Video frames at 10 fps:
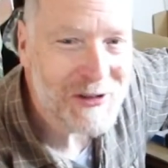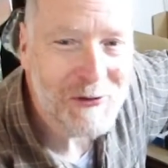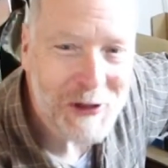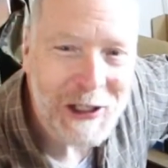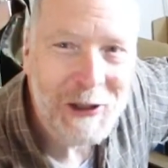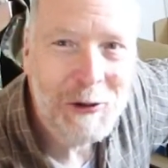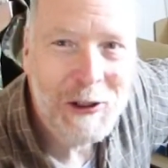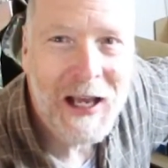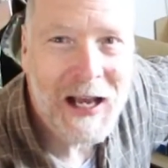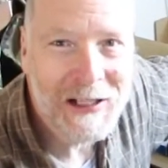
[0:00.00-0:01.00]
a really good
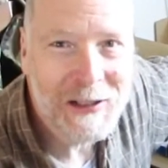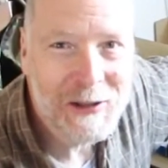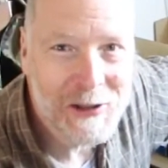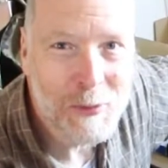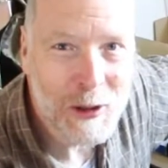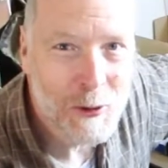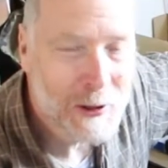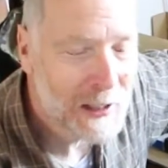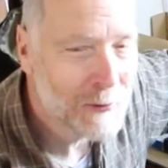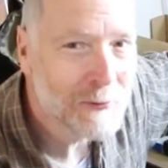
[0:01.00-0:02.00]
guide to be
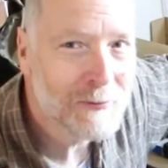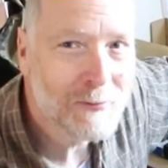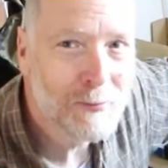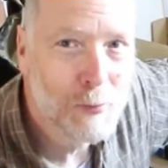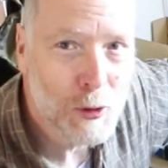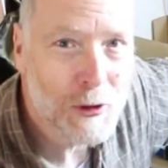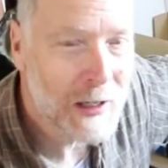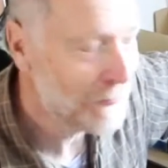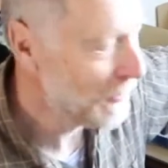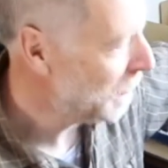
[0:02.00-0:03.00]
going out
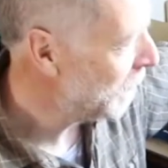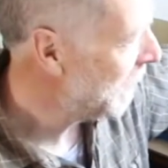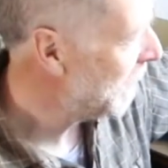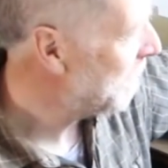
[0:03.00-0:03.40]
bushcrafting with.